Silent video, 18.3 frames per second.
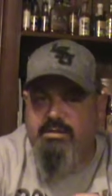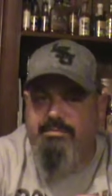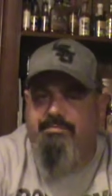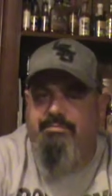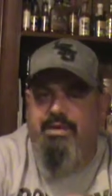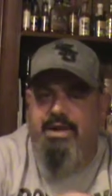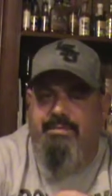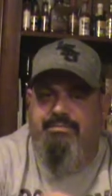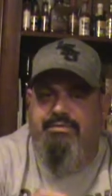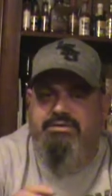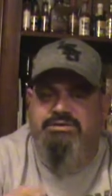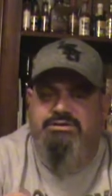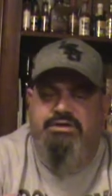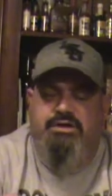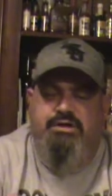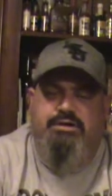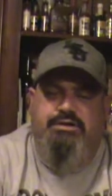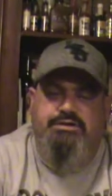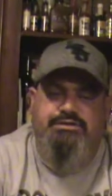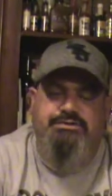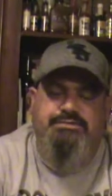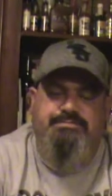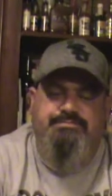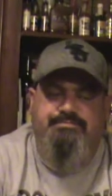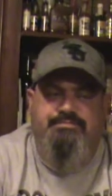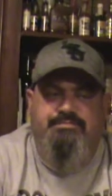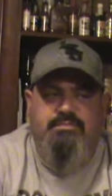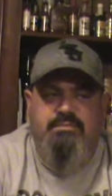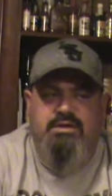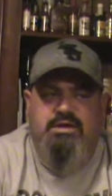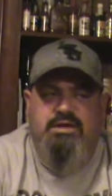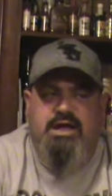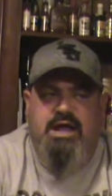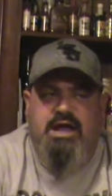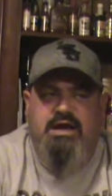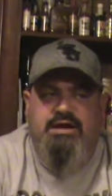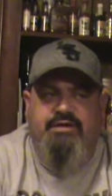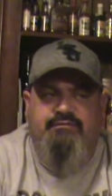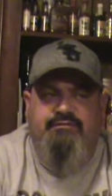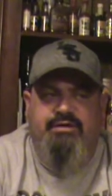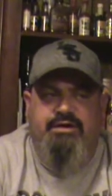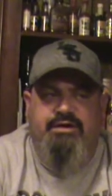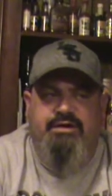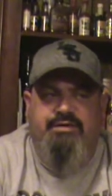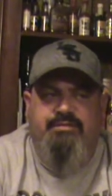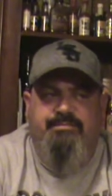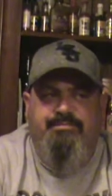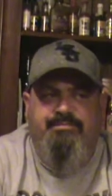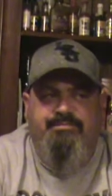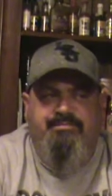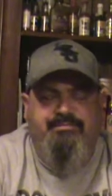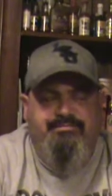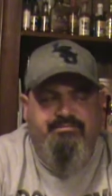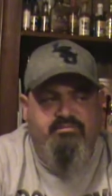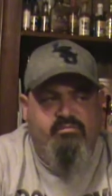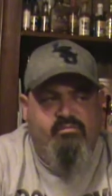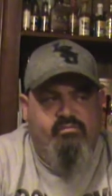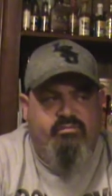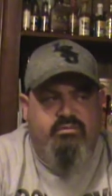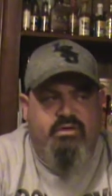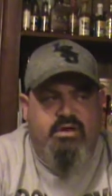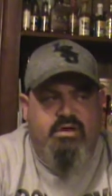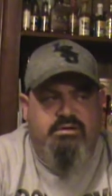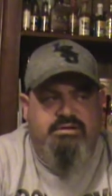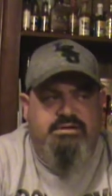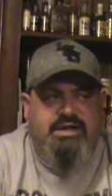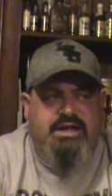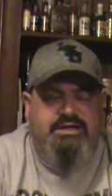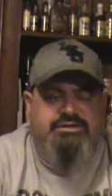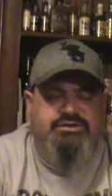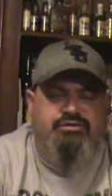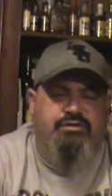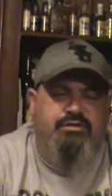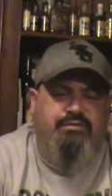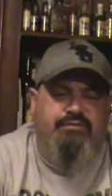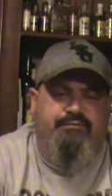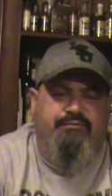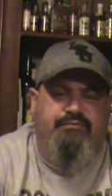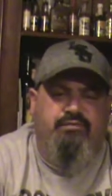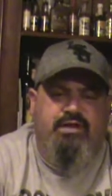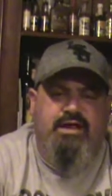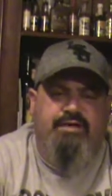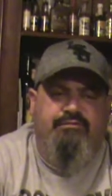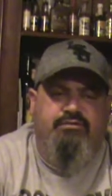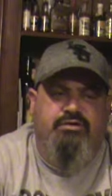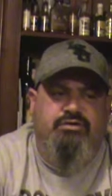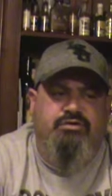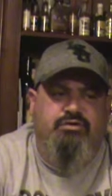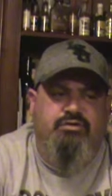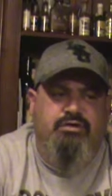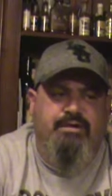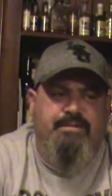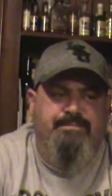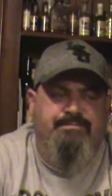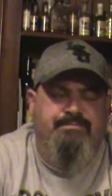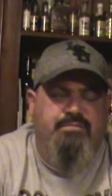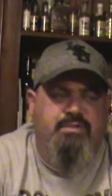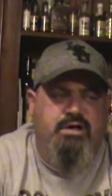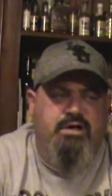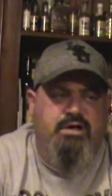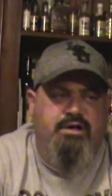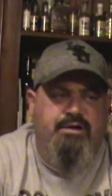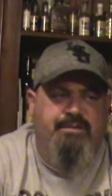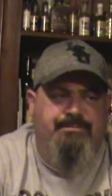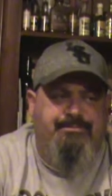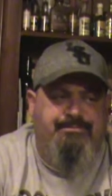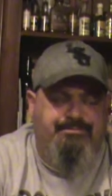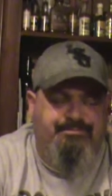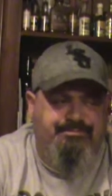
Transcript: pepper sauce kind of a texture and flavor to it. Um,